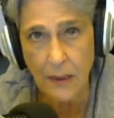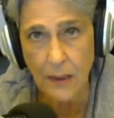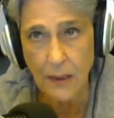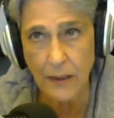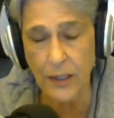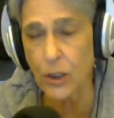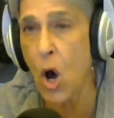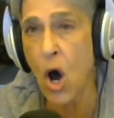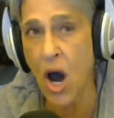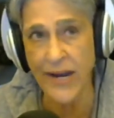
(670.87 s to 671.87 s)
The
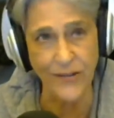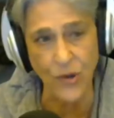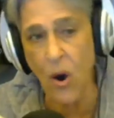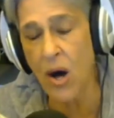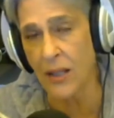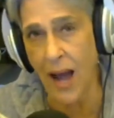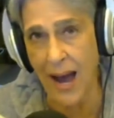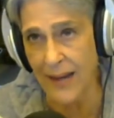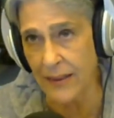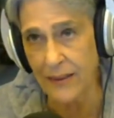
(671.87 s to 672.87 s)
law is all
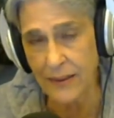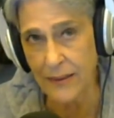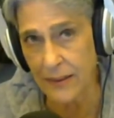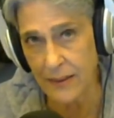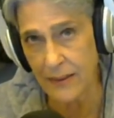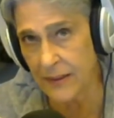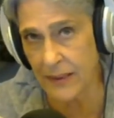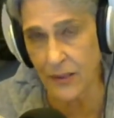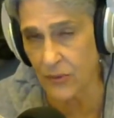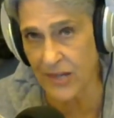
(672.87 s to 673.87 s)
on the
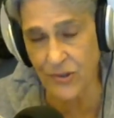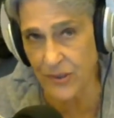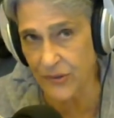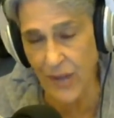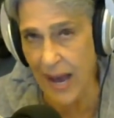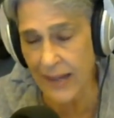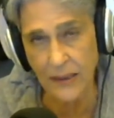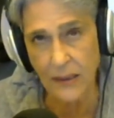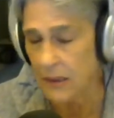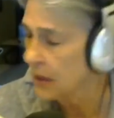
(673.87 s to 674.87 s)
congressional side.
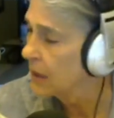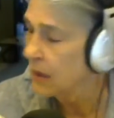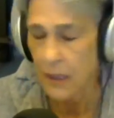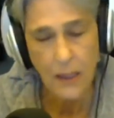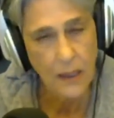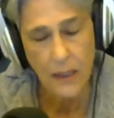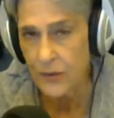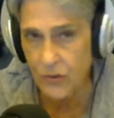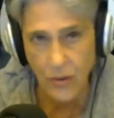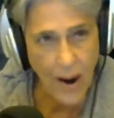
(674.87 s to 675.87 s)

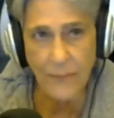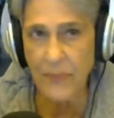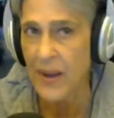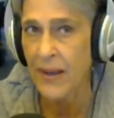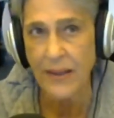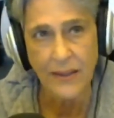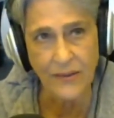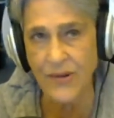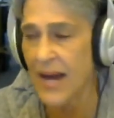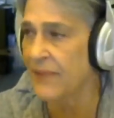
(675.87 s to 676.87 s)
Trump does
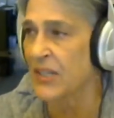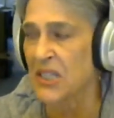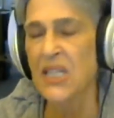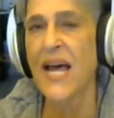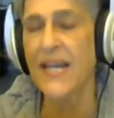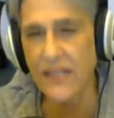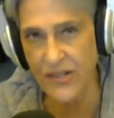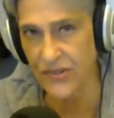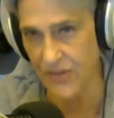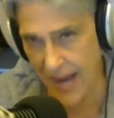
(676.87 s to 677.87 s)
not have a leg to
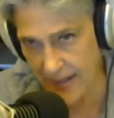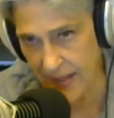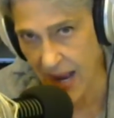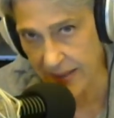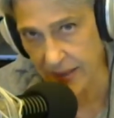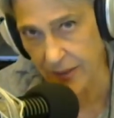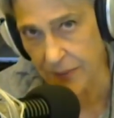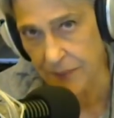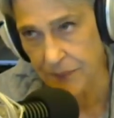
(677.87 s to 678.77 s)
stand on here.